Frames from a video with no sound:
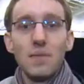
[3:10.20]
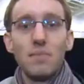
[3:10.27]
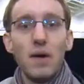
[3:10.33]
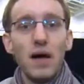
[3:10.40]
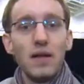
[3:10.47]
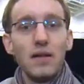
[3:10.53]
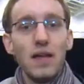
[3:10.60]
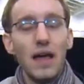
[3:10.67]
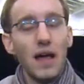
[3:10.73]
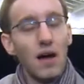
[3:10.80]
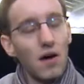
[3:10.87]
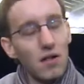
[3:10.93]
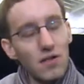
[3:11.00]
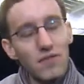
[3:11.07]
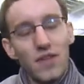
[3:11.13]
But
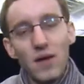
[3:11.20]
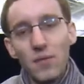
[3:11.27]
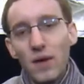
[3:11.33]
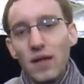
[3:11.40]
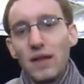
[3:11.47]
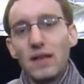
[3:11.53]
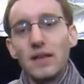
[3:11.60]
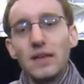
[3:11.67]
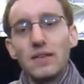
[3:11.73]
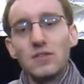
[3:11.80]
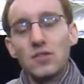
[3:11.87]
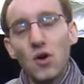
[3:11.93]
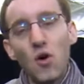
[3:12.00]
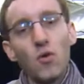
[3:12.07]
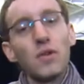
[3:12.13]
all of that waiting is
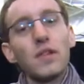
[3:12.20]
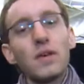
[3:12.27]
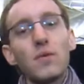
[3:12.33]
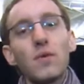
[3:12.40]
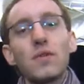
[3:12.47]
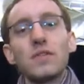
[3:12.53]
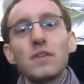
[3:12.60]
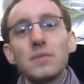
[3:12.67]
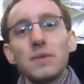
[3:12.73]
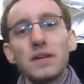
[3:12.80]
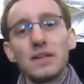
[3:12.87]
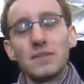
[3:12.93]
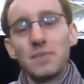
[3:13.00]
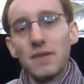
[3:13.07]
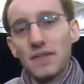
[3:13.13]
totally worth it
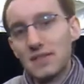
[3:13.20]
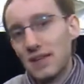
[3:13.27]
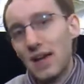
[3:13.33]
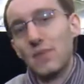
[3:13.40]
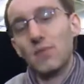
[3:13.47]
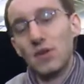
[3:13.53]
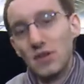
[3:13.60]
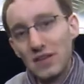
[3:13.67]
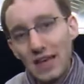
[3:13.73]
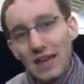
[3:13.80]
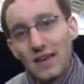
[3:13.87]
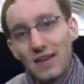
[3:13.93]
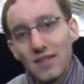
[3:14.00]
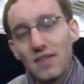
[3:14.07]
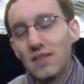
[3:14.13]
because by the time when you get
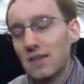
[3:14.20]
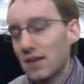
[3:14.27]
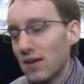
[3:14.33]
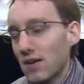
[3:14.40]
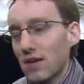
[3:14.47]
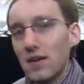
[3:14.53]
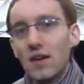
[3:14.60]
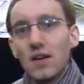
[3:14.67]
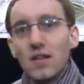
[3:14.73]
into the theater,